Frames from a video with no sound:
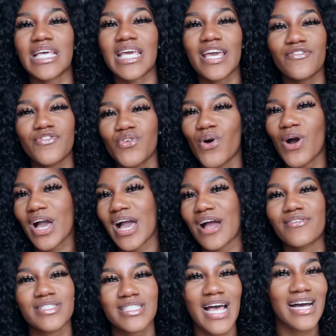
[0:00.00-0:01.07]
If your
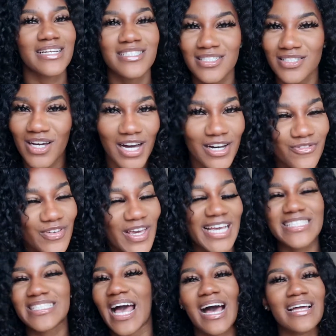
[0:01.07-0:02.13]
hair has had enough,
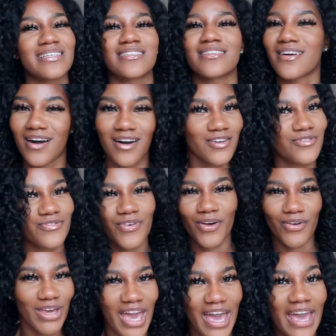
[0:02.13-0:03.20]
it's had enough,
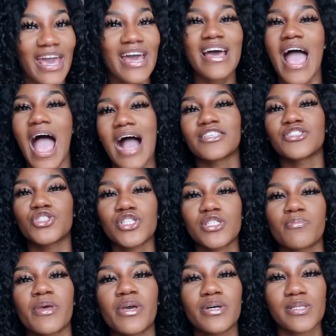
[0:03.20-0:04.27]
okay? And
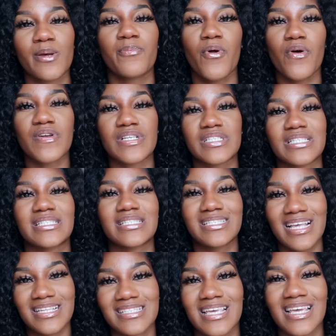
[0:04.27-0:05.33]
just because a product is
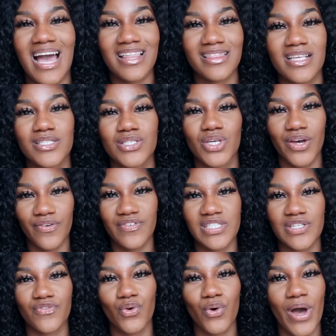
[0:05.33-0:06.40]
sitting at the
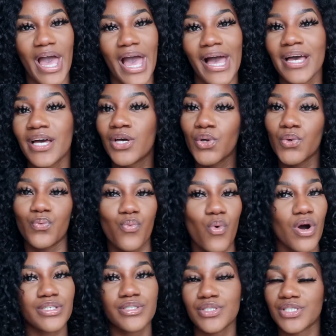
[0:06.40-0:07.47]
surface of your hair,
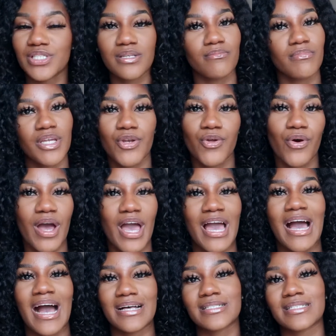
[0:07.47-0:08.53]
one, doesn't mean your
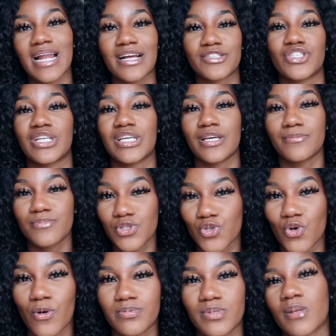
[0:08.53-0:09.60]
hair hasn't actually
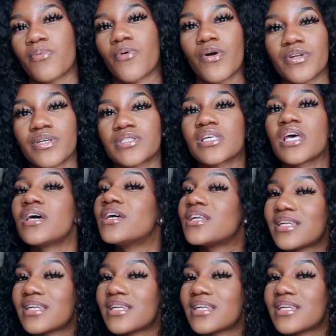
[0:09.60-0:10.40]
absorbed the product.